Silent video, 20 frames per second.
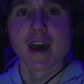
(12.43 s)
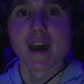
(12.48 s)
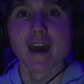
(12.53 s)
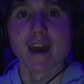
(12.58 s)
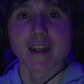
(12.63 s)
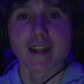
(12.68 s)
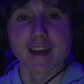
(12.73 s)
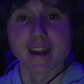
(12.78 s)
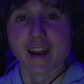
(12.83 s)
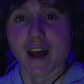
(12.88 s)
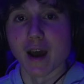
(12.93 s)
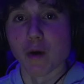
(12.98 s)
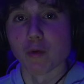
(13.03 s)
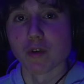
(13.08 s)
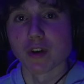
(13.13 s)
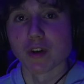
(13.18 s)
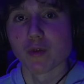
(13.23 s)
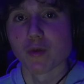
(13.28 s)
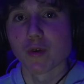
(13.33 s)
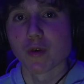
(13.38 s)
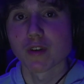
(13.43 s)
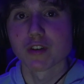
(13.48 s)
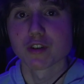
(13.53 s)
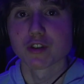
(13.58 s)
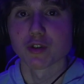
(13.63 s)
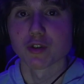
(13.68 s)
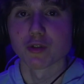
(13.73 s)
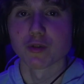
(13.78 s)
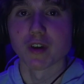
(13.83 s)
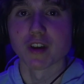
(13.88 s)
And then I want to quickly
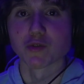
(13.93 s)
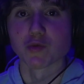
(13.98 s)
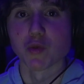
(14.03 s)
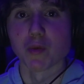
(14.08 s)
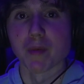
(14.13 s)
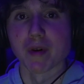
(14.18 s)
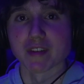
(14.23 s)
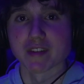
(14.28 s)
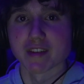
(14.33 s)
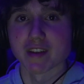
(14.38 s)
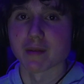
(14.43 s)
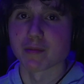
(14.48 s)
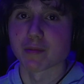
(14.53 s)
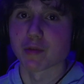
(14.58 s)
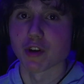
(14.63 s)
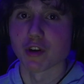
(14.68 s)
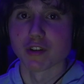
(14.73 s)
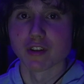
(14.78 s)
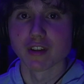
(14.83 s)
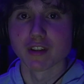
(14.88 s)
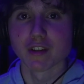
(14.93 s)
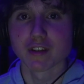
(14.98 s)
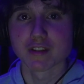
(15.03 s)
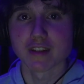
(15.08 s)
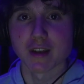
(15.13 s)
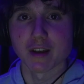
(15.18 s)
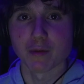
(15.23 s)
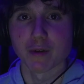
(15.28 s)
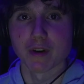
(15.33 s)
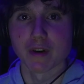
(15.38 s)
show you guys what my setup currently looks
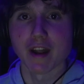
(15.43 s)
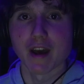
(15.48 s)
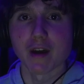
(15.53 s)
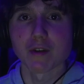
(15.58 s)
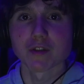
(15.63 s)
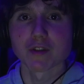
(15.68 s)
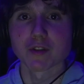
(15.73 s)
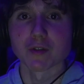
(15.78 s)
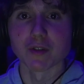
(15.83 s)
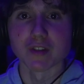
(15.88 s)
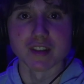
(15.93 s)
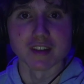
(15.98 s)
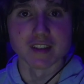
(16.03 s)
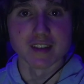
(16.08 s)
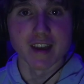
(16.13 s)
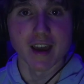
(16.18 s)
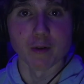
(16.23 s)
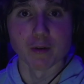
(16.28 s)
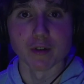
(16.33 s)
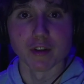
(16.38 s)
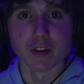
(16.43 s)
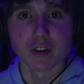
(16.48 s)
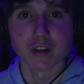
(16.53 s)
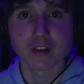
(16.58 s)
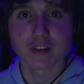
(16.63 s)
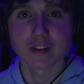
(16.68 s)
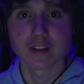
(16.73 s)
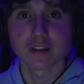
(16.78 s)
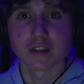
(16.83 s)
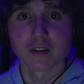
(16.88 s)
like right now. So this is how it
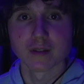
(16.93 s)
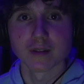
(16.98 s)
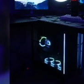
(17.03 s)
looks.